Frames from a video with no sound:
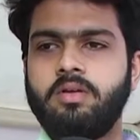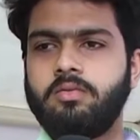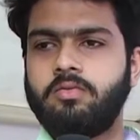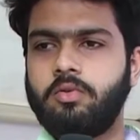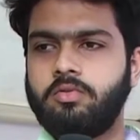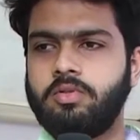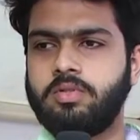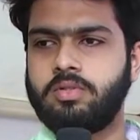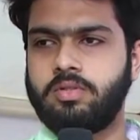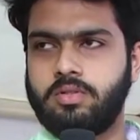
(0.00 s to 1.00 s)
for
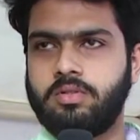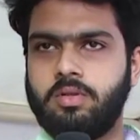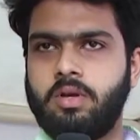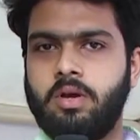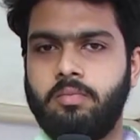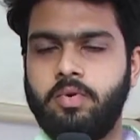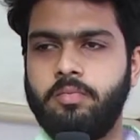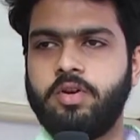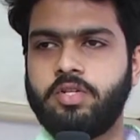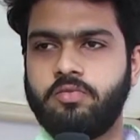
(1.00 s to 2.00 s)
this
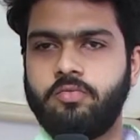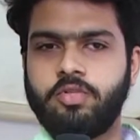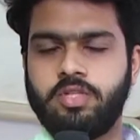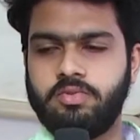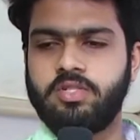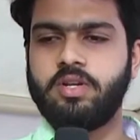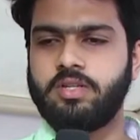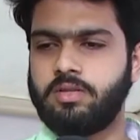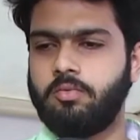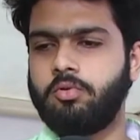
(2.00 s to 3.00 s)
preparation for semester
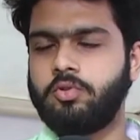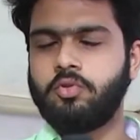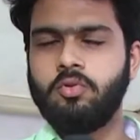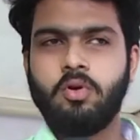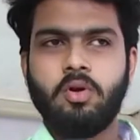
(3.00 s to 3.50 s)
exam also.